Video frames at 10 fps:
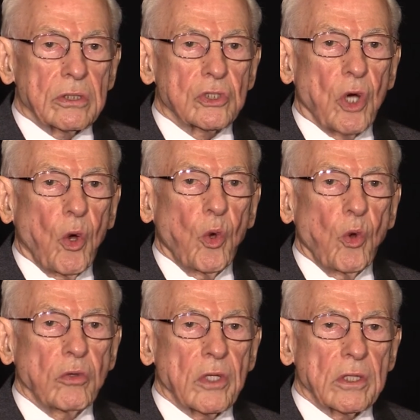
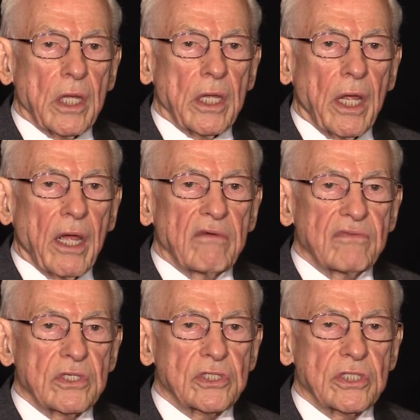told that they have
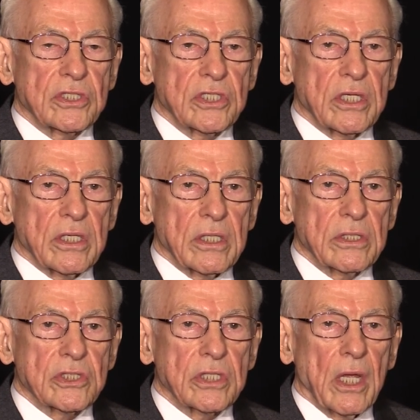this
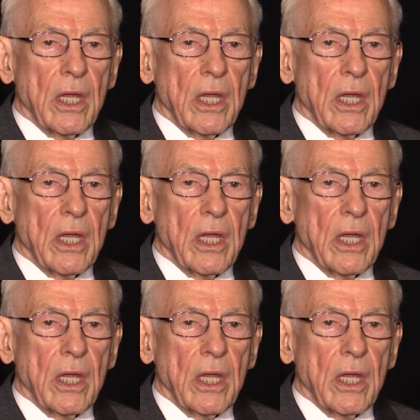disease